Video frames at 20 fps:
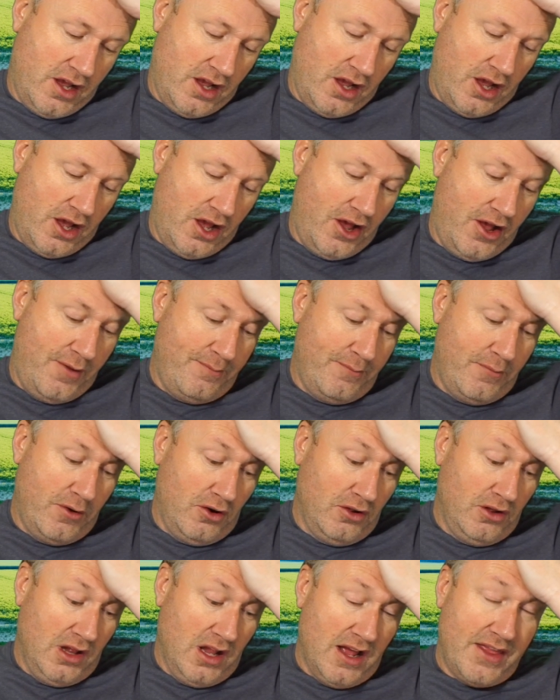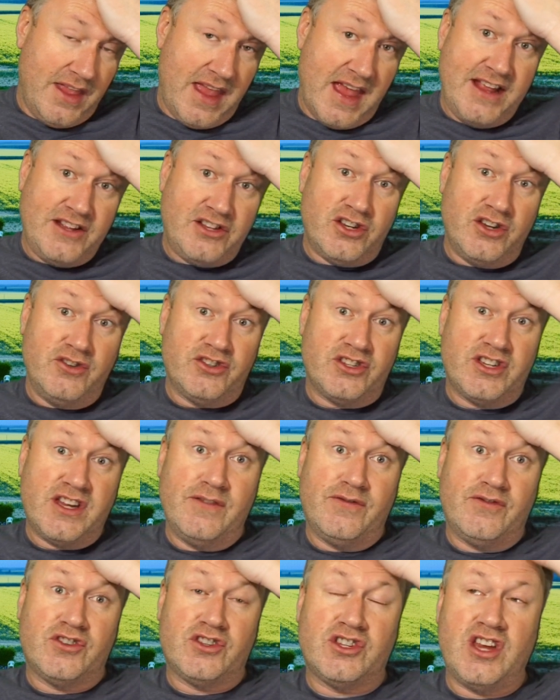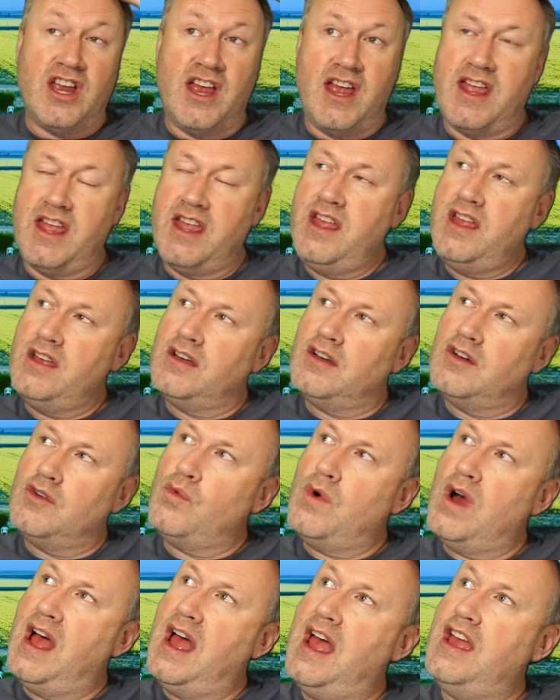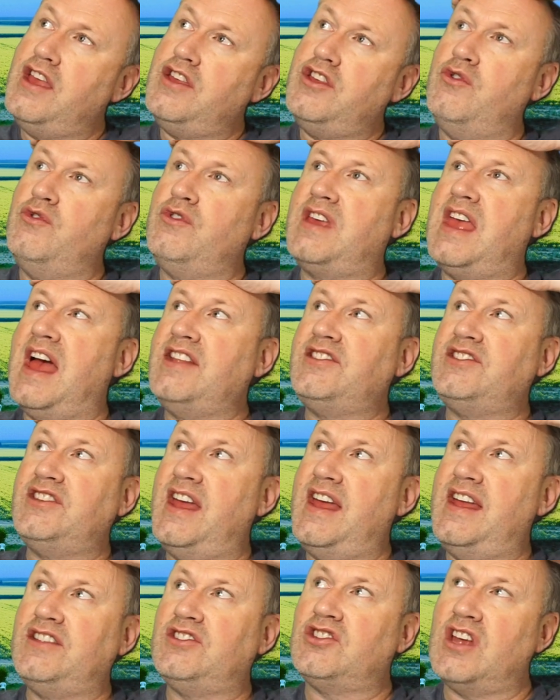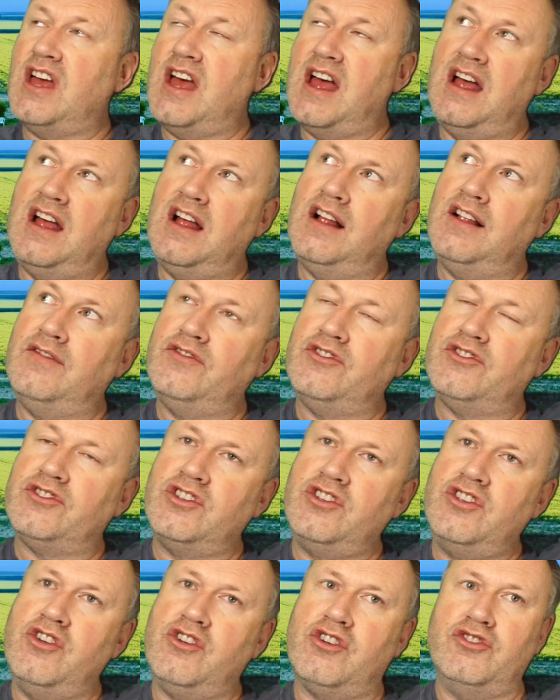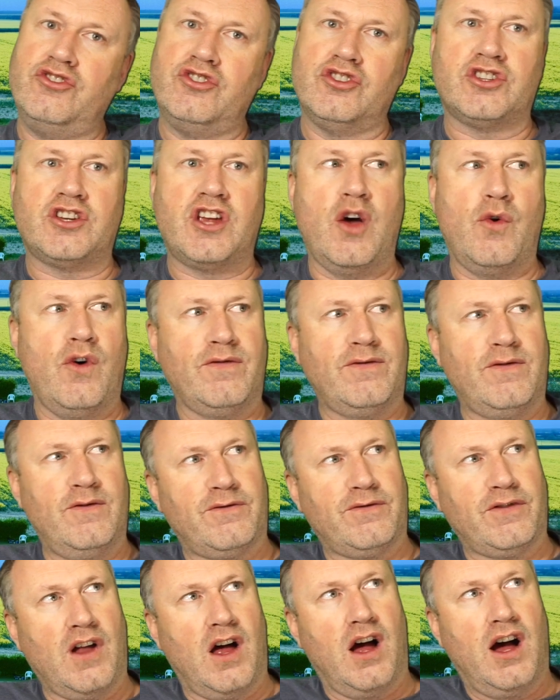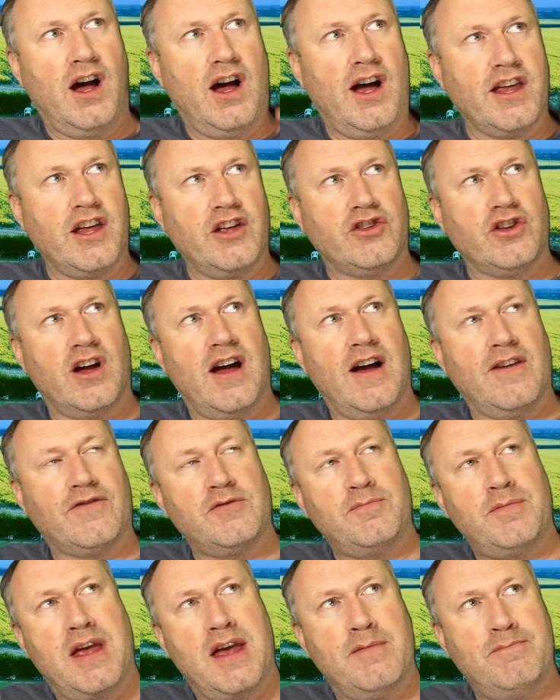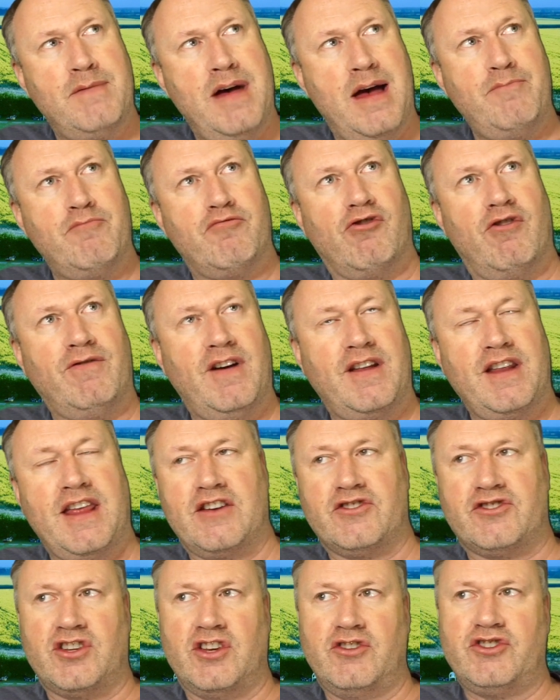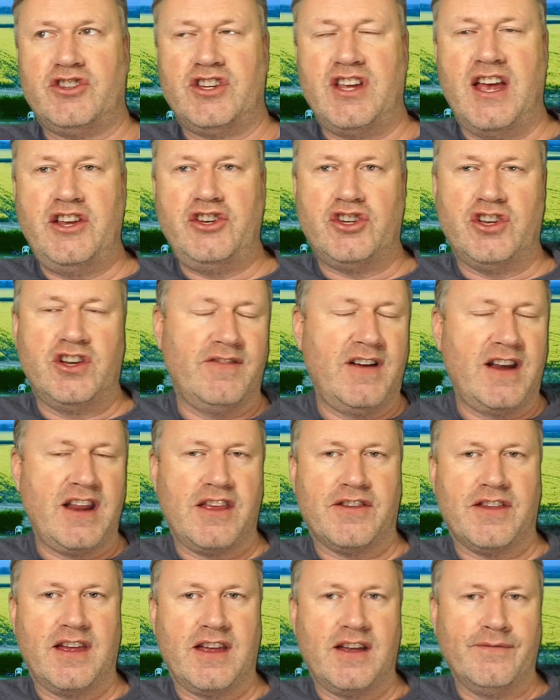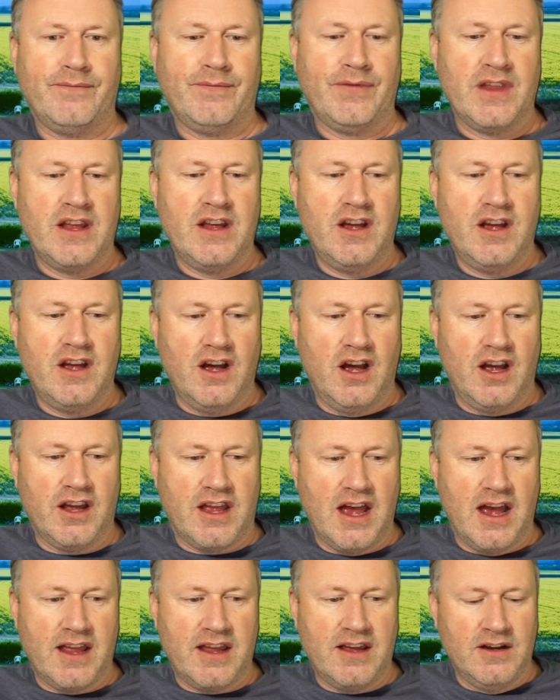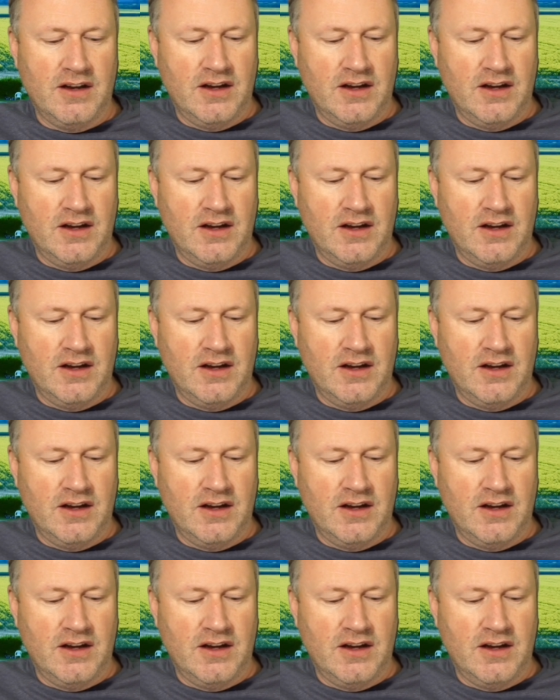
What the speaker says: unlike the A2CFC, where you get it and you can just go off and fly, you don't have to be a member of any association or anything, okay.